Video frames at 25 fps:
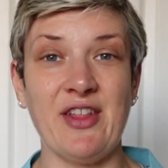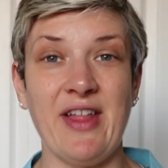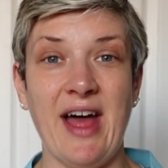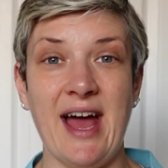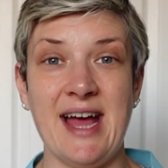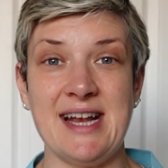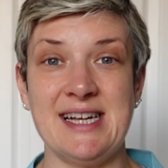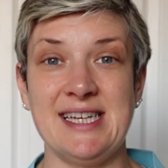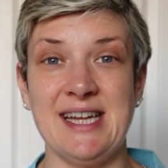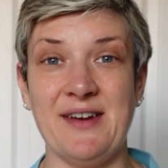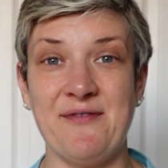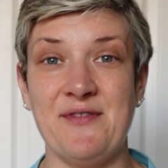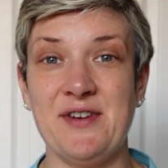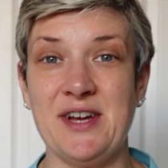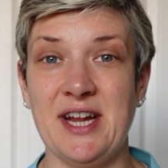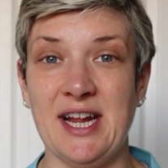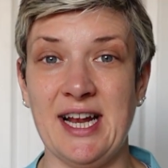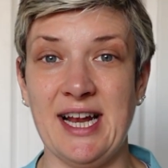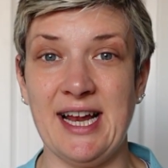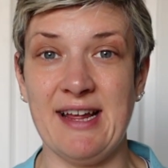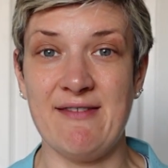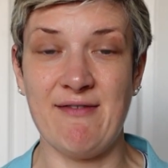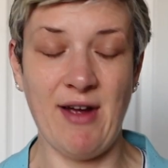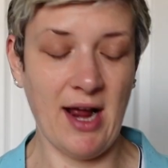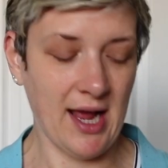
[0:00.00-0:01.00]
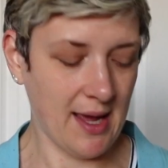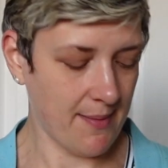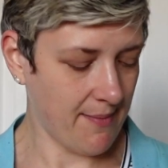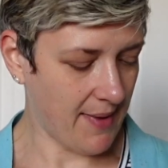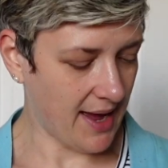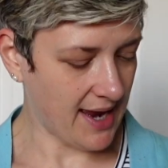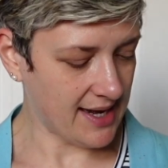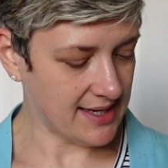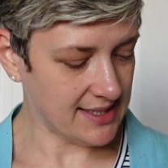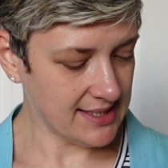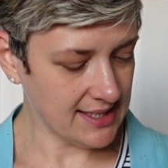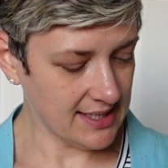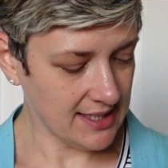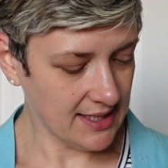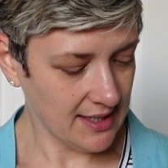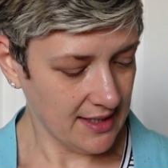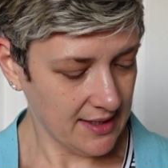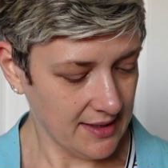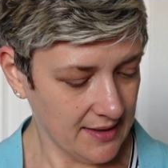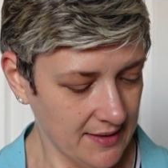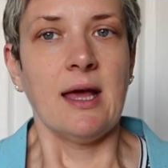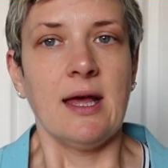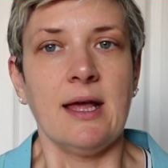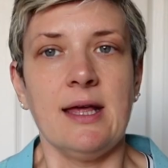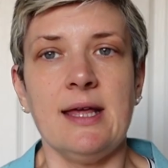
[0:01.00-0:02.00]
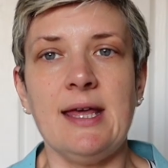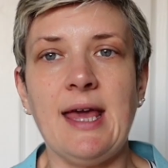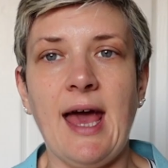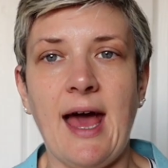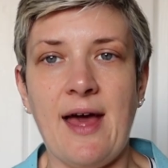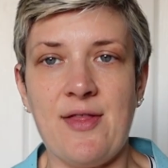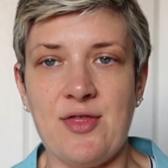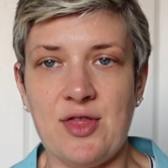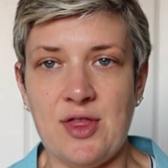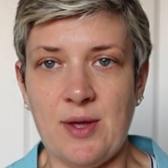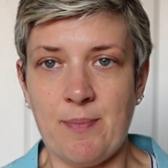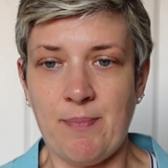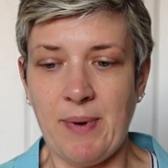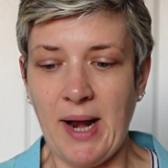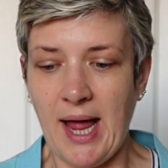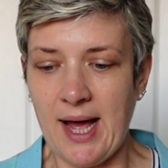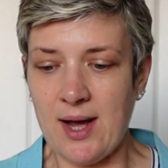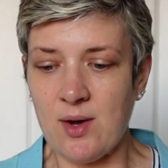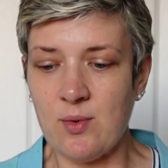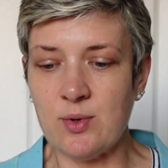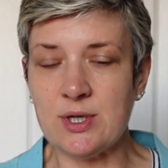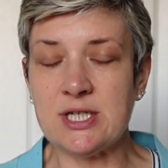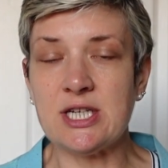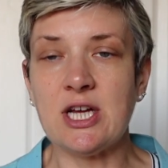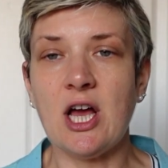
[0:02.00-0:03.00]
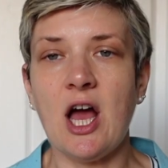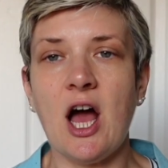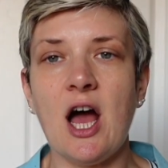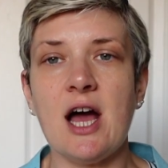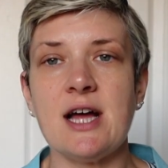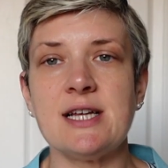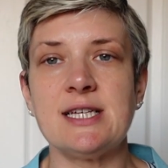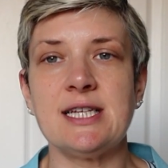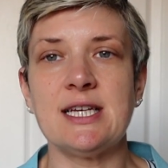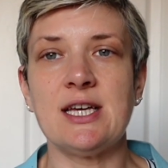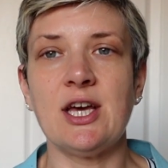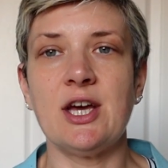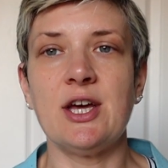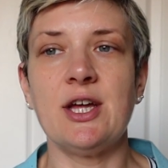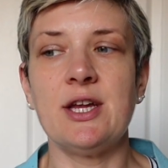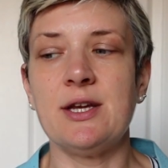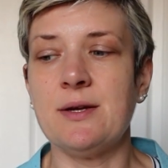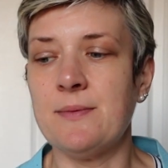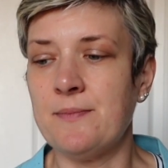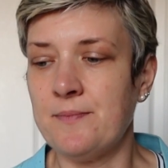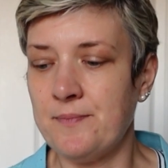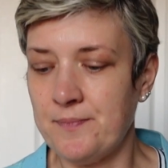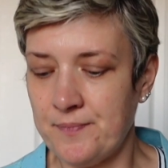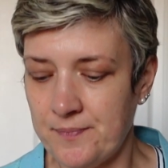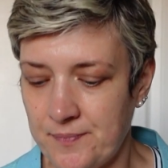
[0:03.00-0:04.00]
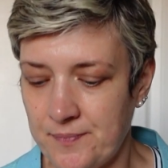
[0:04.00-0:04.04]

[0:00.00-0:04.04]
that I definitely recommend. Yeah, the Blackwood cardigan